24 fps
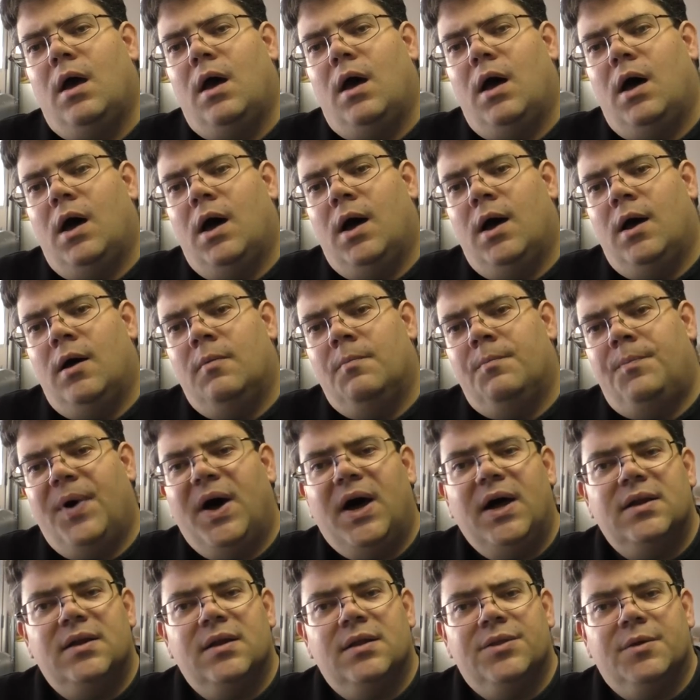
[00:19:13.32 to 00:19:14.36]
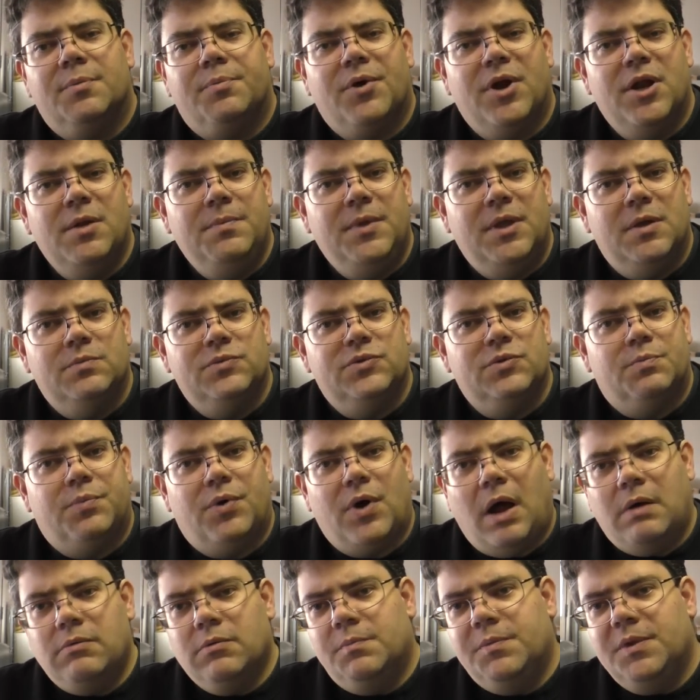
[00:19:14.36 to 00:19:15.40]
Uh, but the premiums will
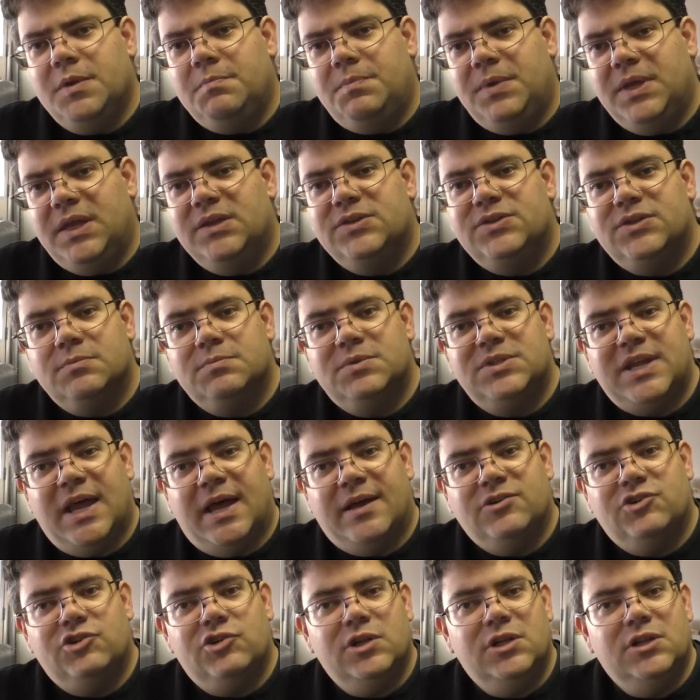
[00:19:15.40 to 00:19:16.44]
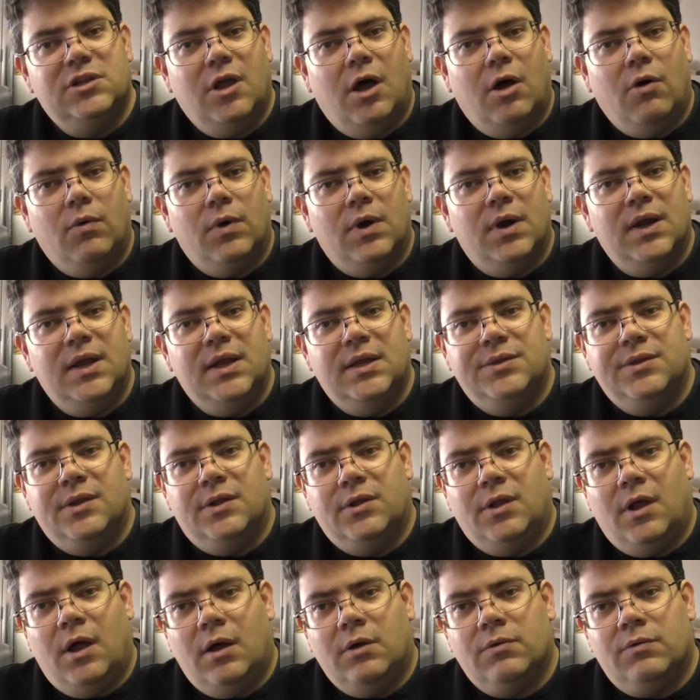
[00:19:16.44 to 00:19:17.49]
probably be substantially lower in the
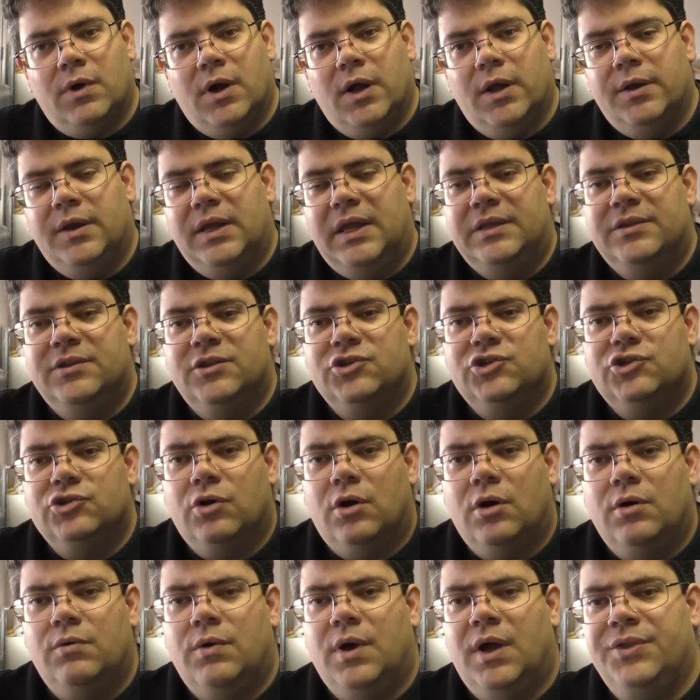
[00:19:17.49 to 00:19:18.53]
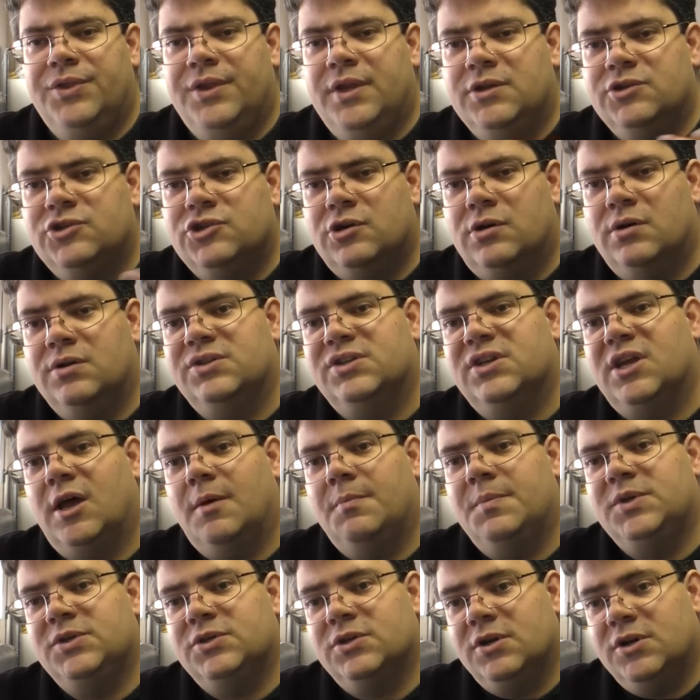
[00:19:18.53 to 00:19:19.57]
long run. In the short run, the insurance
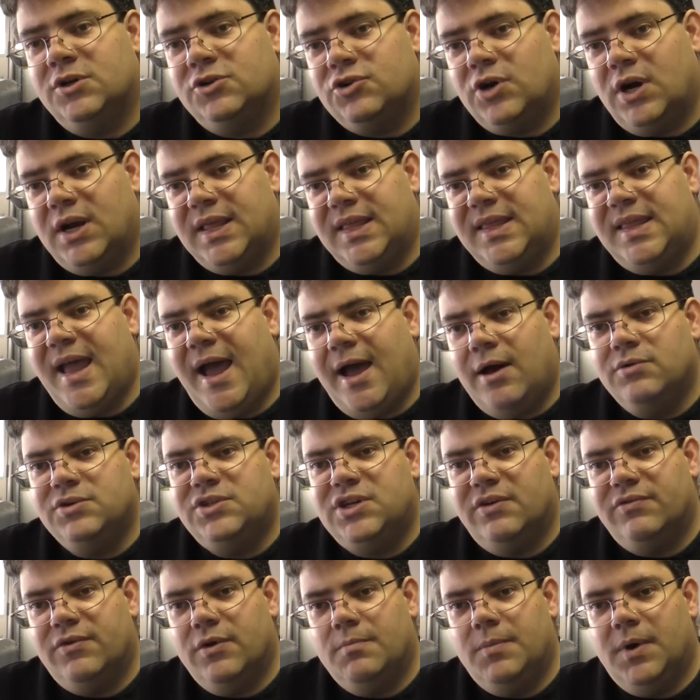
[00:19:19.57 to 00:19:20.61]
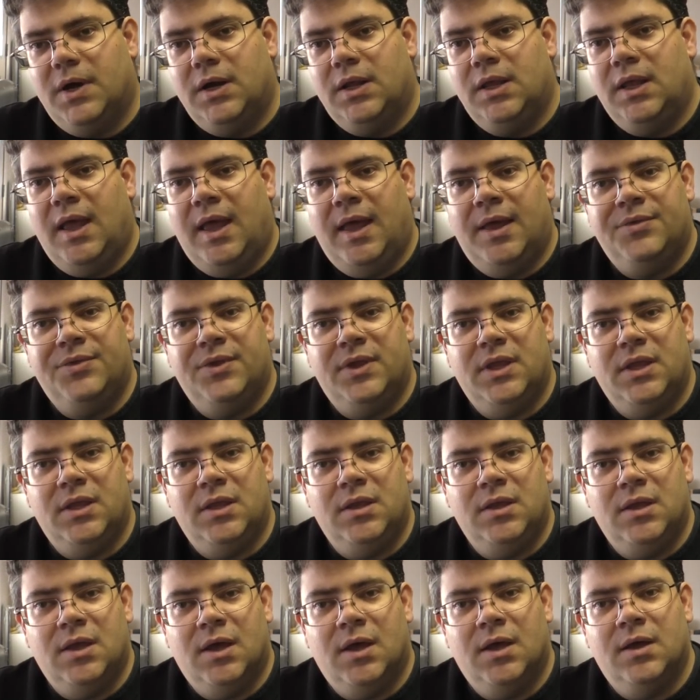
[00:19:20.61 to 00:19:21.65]
companies are going to try to gouge everybody, and
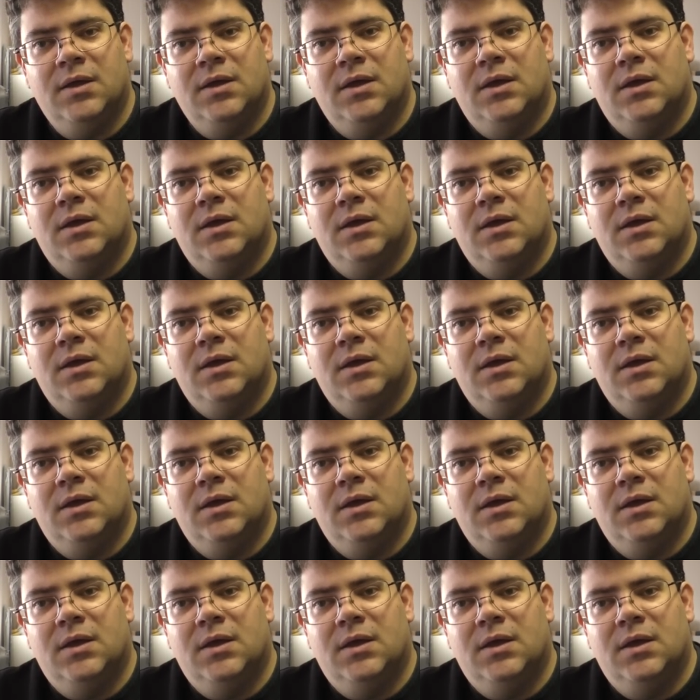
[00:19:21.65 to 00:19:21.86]
the uh,